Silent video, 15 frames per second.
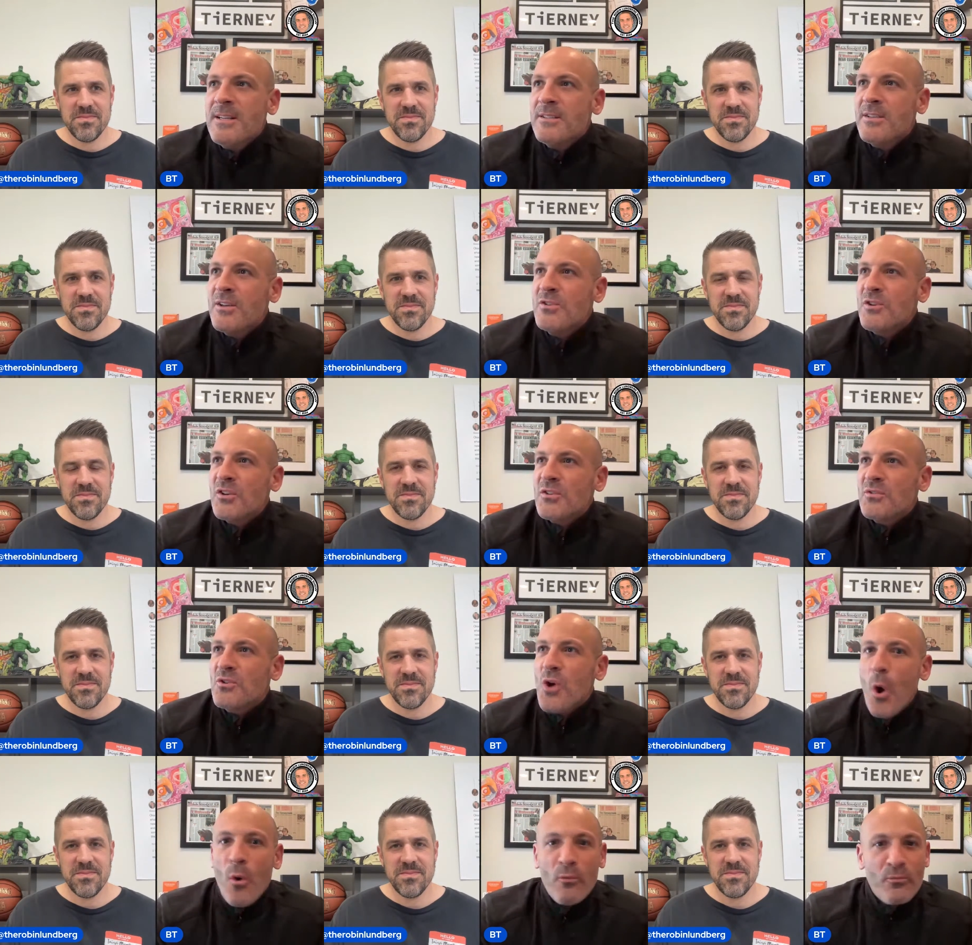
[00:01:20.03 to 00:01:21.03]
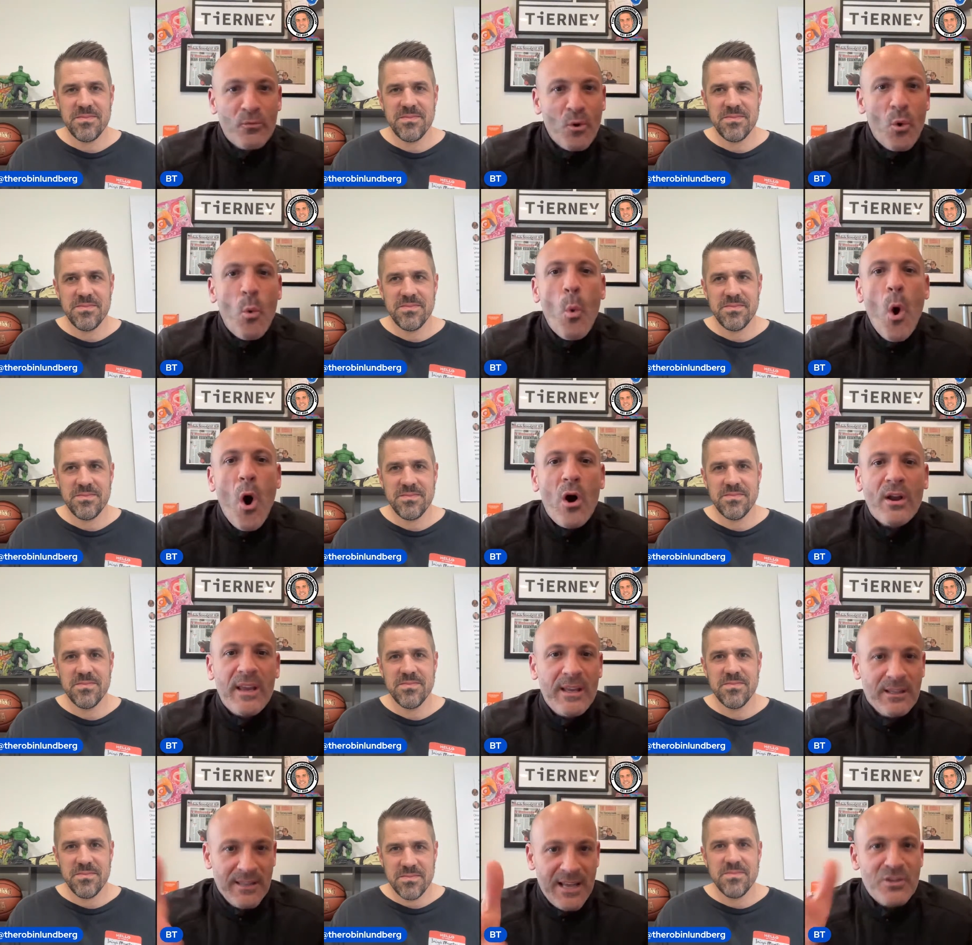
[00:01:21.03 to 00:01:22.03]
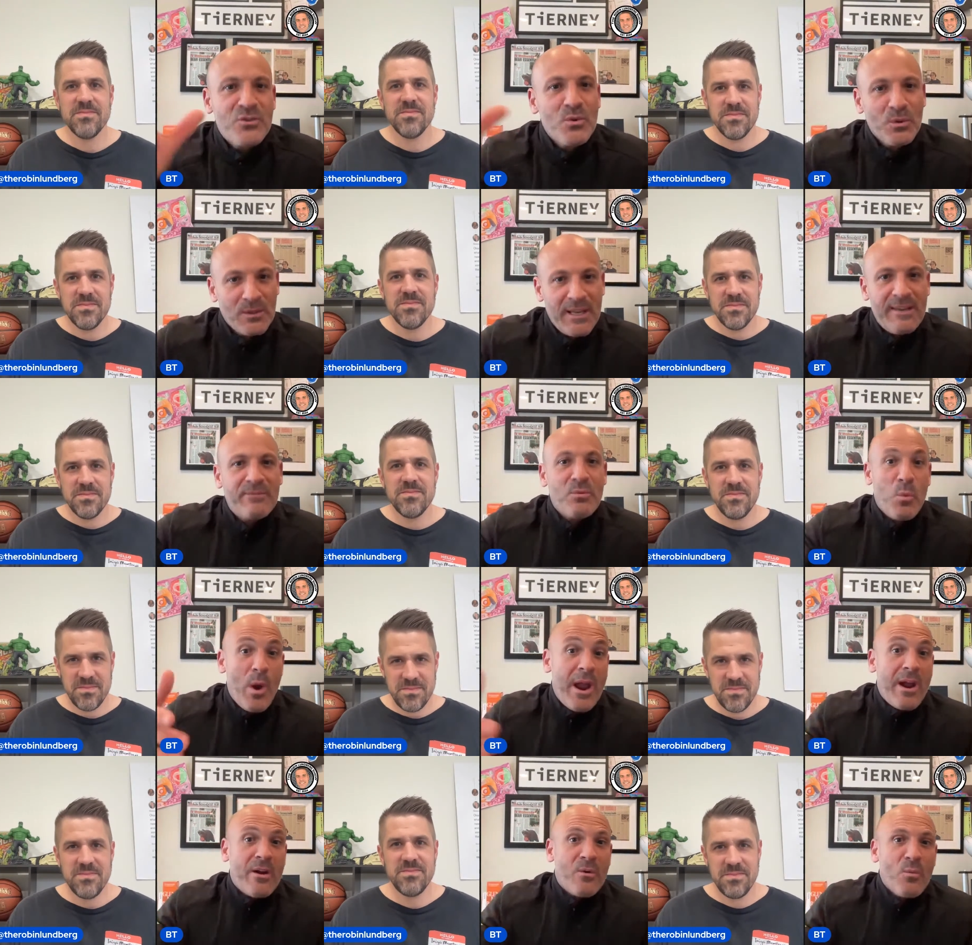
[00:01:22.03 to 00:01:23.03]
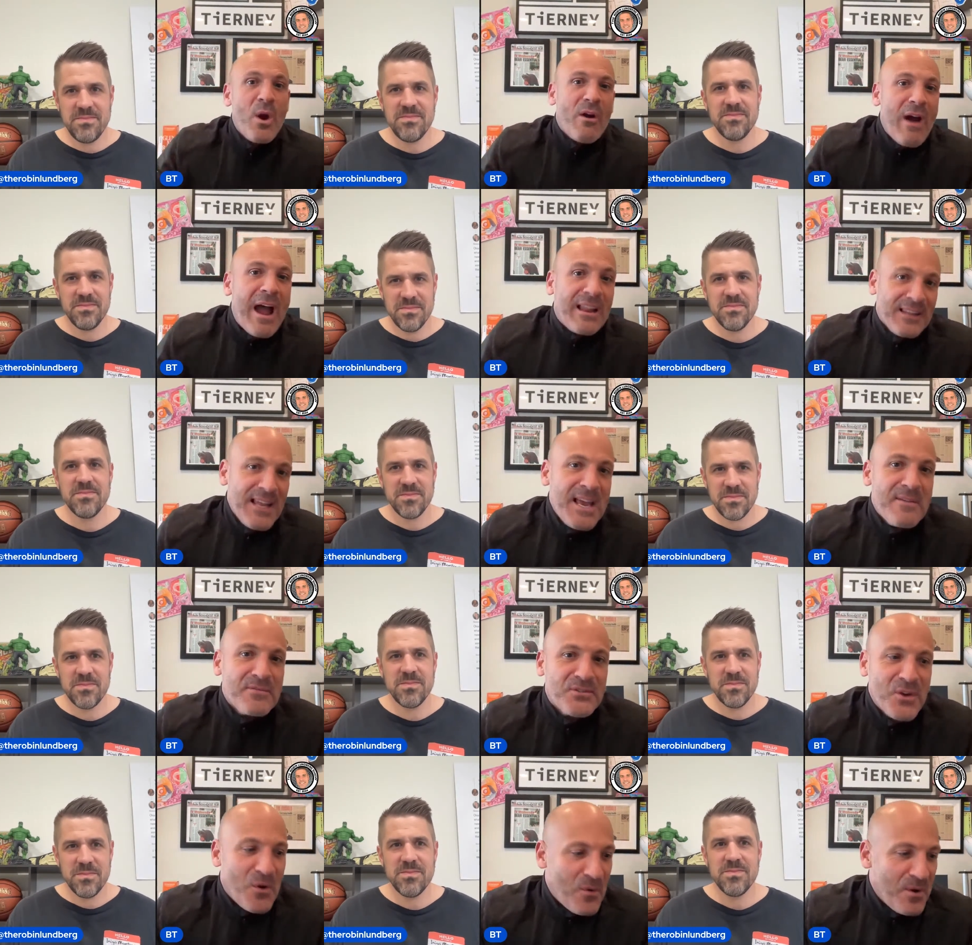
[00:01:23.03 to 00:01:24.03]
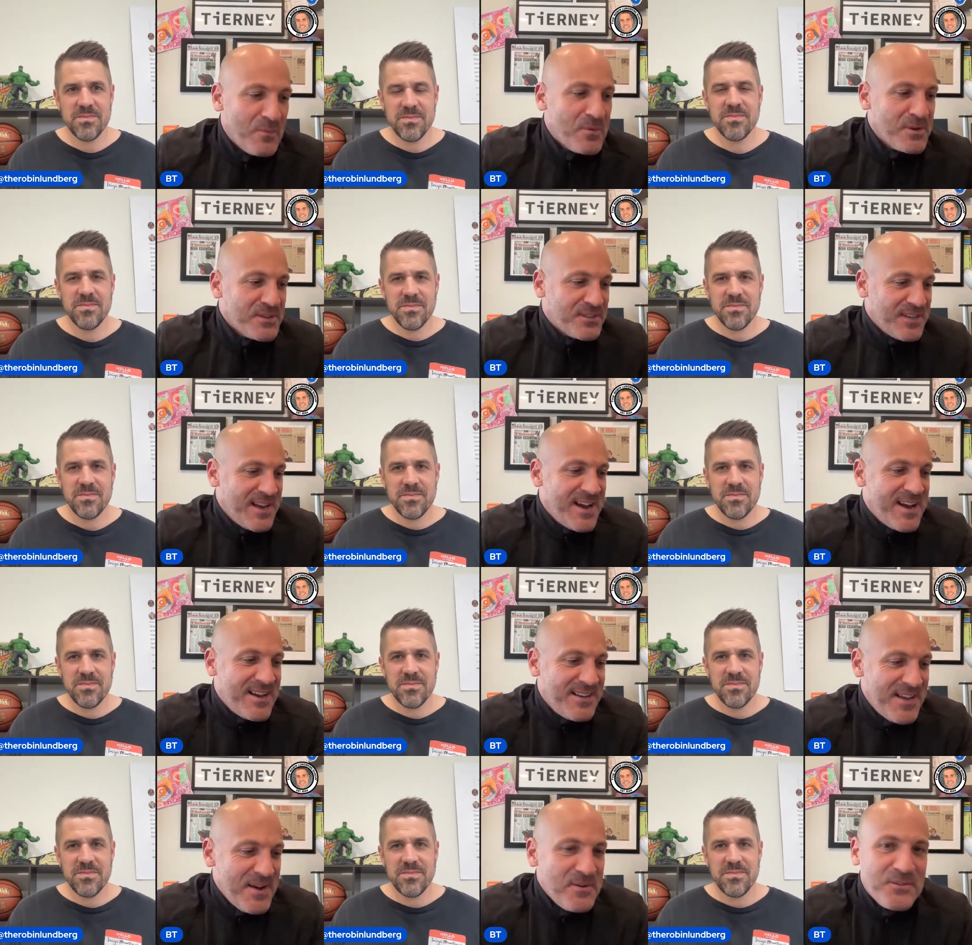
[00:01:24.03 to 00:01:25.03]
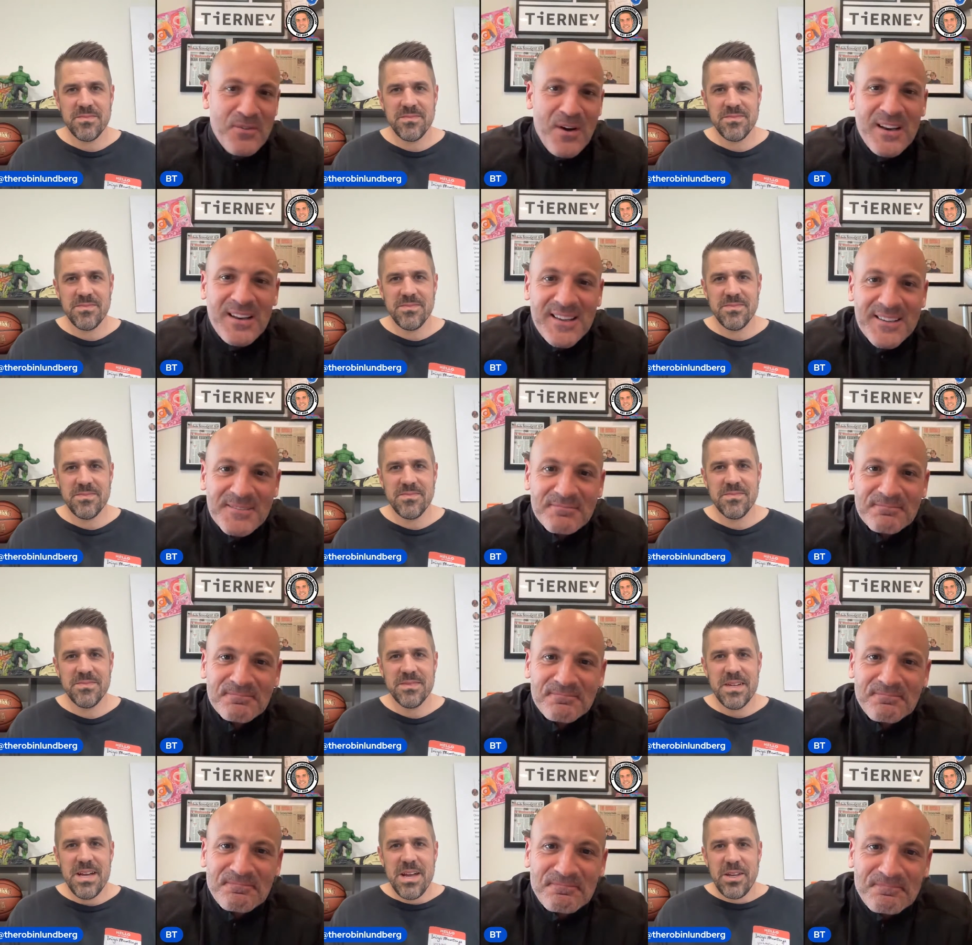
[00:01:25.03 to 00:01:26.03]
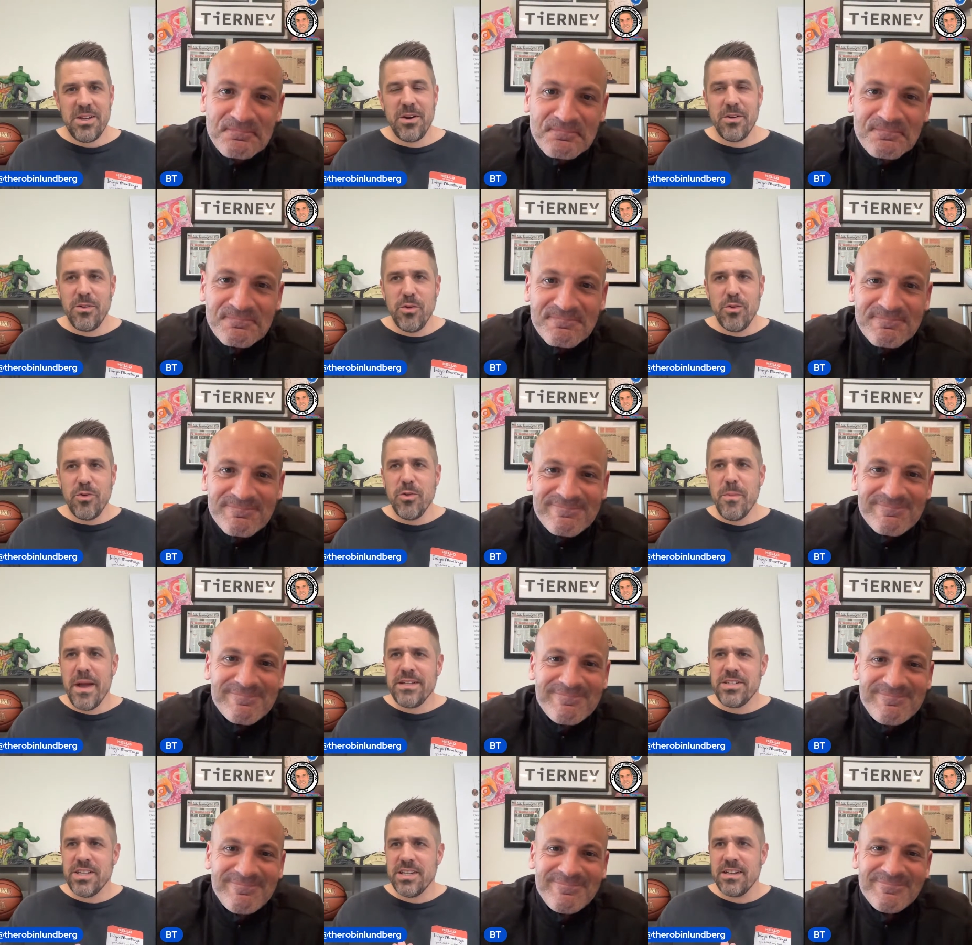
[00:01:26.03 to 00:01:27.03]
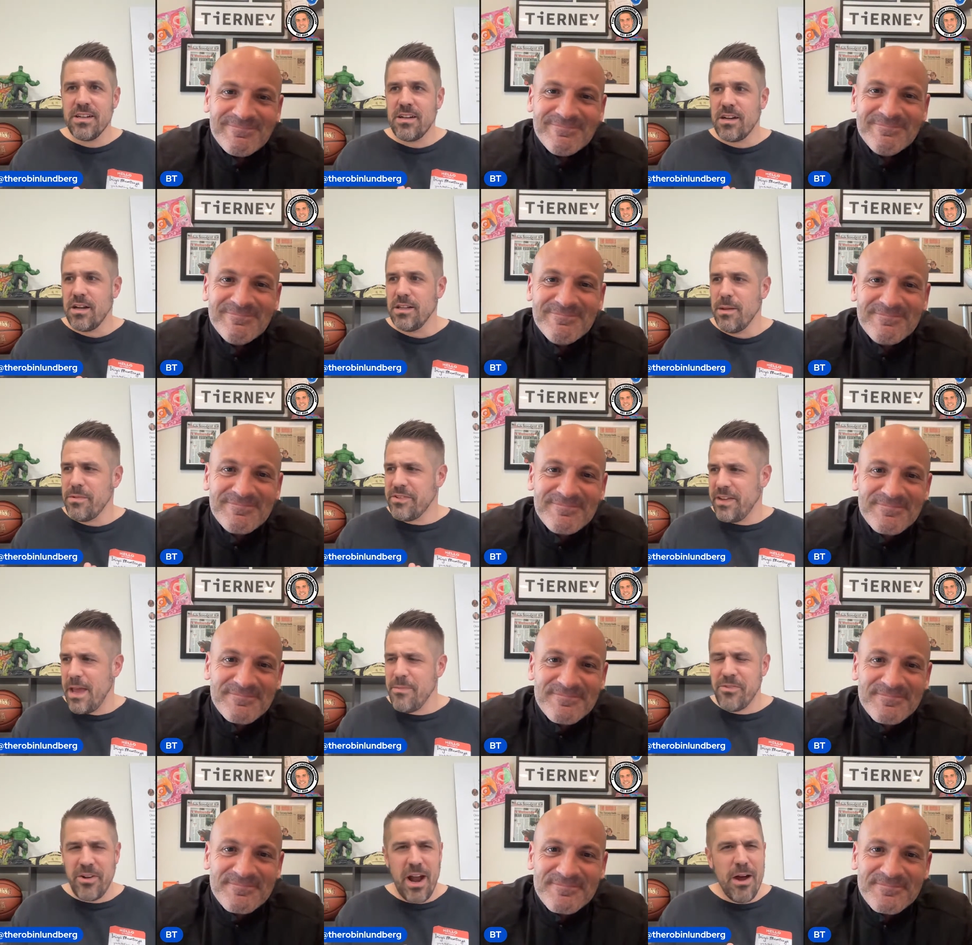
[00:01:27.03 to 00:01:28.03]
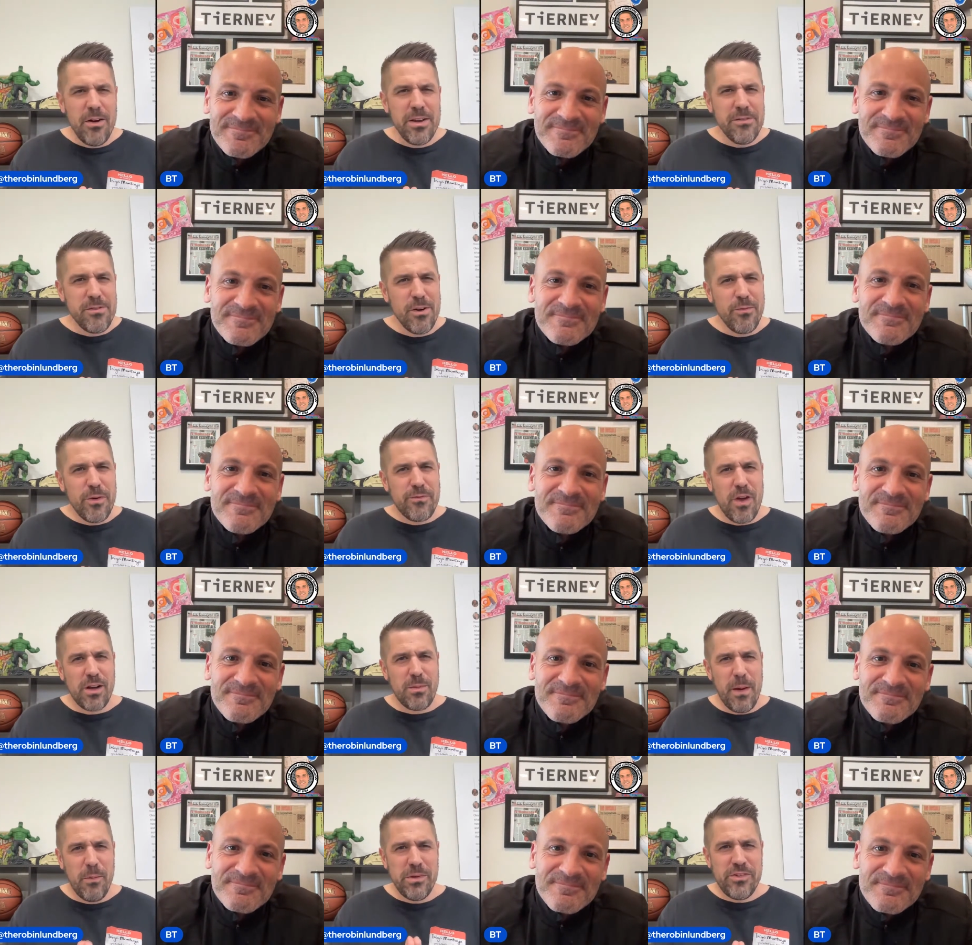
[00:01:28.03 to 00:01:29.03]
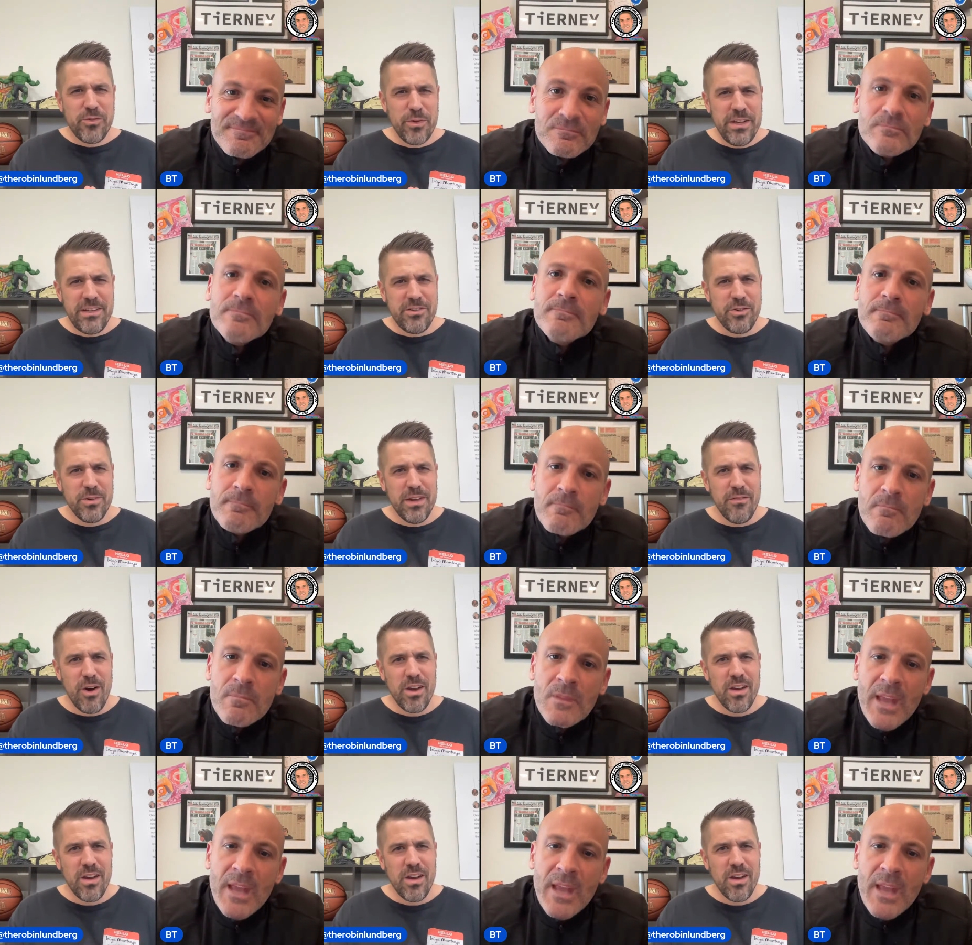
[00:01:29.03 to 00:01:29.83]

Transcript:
Speaker 1: to just go for a walk unless you lived where where I live. So it was uh, it was funny.
Speaker 2: You know, you, you mentioned Columbus and Amsterdam. I don't even know if we've talked about what street did you live on?